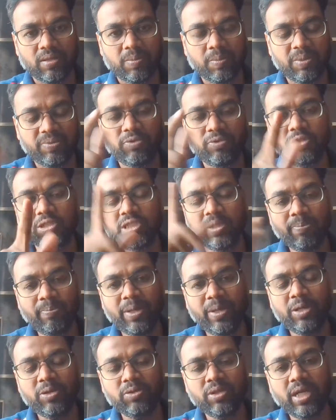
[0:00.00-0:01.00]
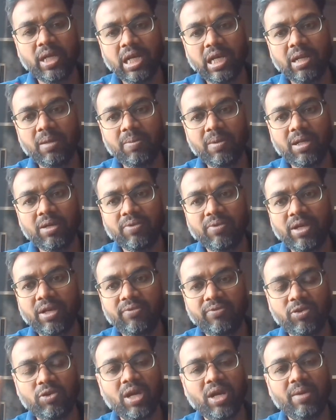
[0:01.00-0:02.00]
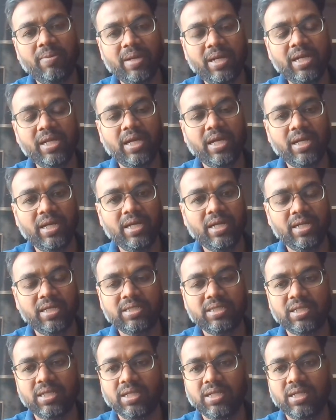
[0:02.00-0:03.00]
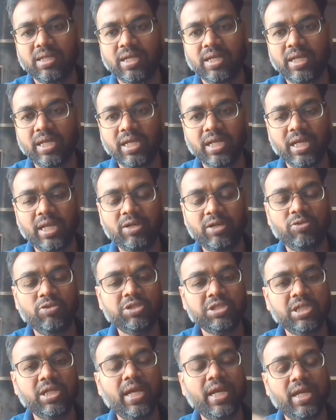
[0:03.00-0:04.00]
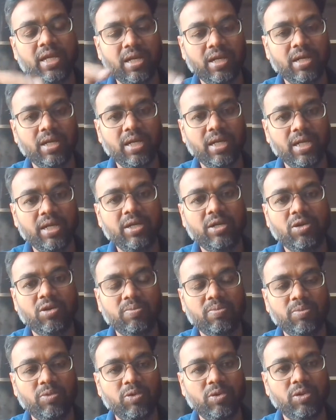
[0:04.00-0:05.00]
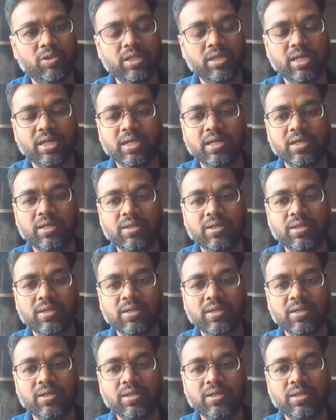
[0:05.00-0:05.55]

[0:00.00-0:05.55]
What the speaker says: Before jumping to the enabler one, if you have any question, I can talk more on that.